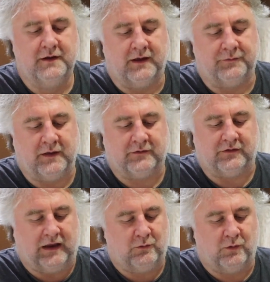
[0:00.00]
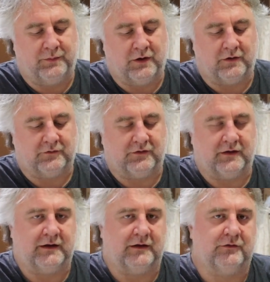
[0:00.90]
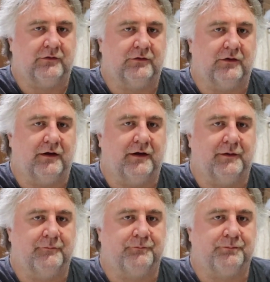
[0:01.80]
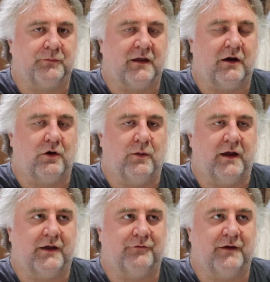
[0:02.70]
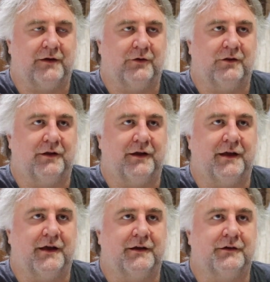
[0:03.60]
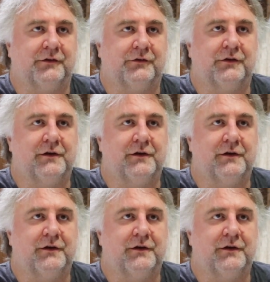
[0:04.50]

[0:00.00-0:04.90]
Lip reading: And that's equal parts anise, caraway, fennel, and